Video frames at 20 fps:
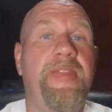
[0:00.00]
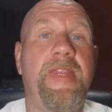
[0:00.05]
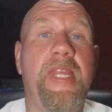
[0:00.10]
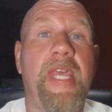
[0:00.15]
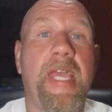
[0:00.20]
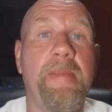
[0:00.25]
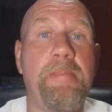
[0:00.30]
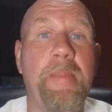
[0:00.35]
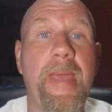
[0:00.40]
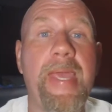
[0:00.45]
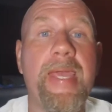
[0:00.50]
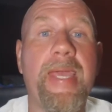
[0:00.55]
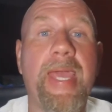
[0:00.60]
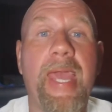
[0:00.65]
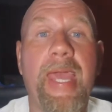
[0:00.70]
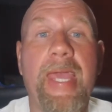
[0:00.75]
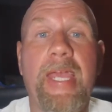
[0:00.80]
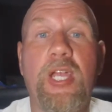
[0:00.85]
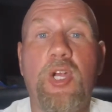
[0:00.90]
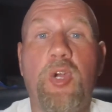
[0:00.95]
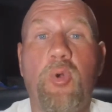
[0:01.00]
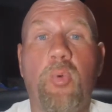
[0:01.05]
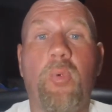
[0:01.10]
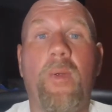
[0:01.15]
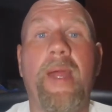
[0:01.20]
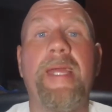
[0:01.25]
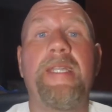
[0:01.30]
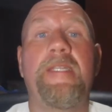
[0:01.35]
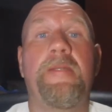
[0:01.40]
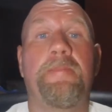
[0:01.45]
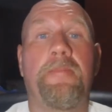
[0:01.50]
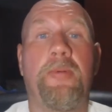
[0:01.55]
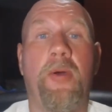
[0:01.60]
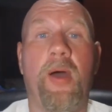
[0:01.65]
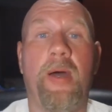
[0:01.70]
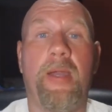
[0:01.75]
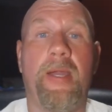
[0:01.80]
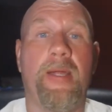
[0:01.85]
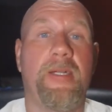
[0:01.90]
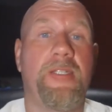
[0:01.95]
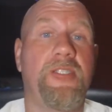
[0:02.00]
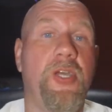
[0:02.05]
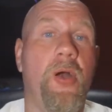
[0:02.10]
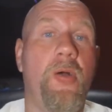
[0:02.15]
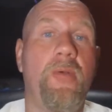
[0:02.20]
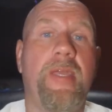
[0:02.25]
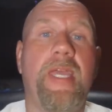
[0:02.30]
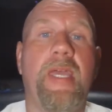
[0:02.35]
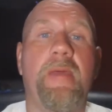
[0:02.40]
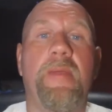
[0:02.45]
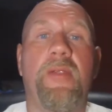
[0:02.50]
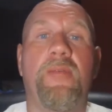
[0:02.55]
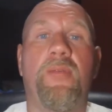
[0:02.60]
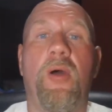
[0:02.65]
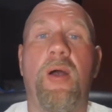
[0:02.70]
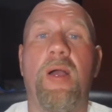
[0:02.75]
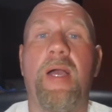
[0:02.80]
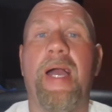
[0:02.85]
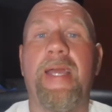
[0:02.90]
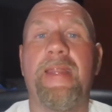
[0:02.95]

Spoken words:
they make a great product. Don't get me wrong.